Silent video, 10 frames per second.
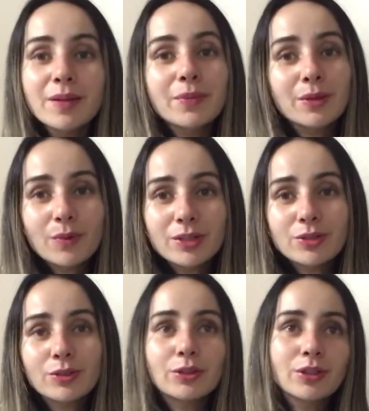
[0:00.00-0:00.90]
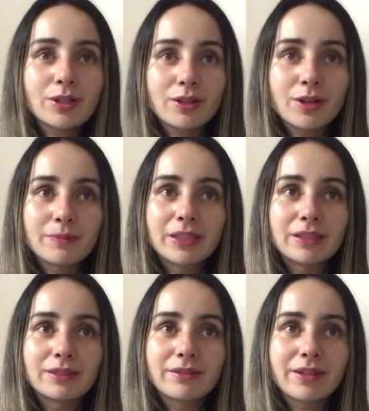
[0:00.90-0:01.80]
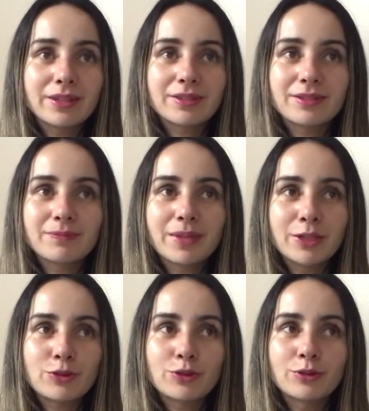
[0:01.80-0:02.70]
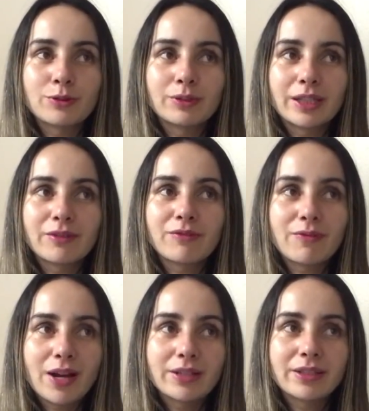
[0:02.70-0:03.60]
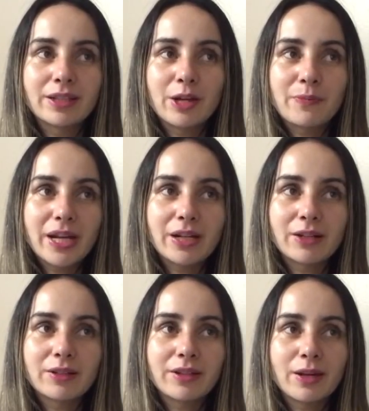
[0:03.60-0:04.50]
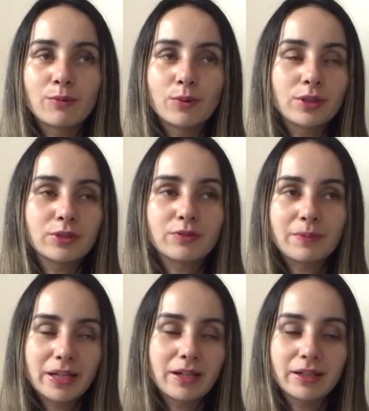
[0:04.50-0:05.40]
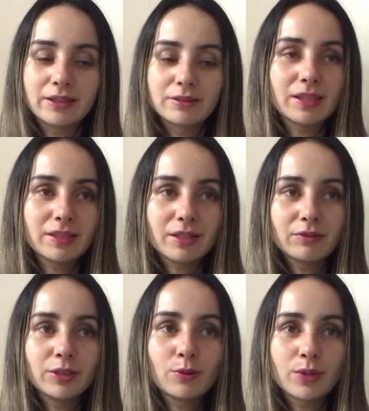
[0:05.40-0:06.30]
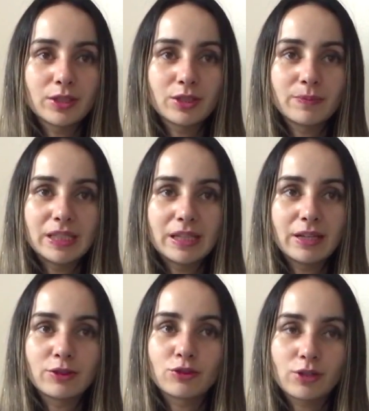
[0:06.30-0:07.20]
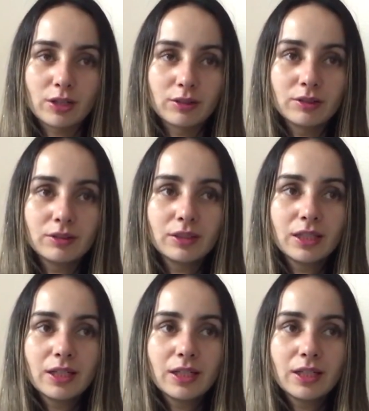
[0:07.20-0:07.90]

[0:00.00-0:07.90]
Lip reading: But I want it to look good on me, and that's my issue, like finding a pair that works for my height. That's definitely going to be a struggle,